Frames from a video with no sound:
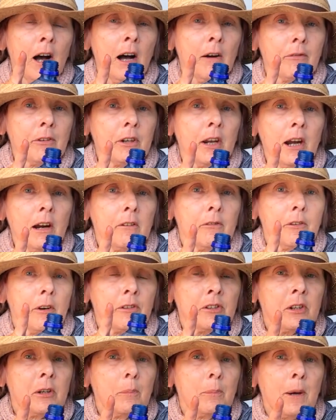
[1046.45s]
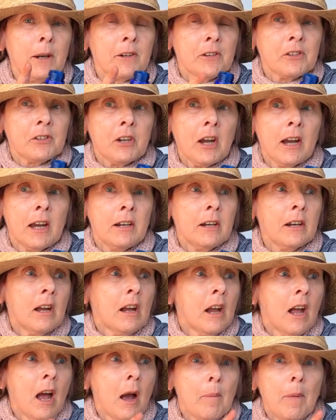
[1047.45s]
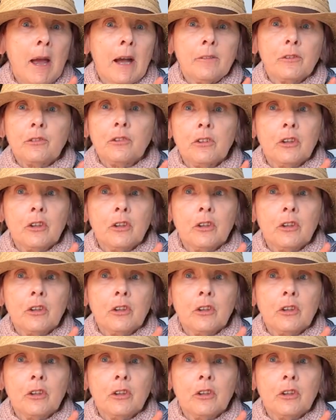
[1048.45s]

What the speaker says: half an hour if I was in a better state about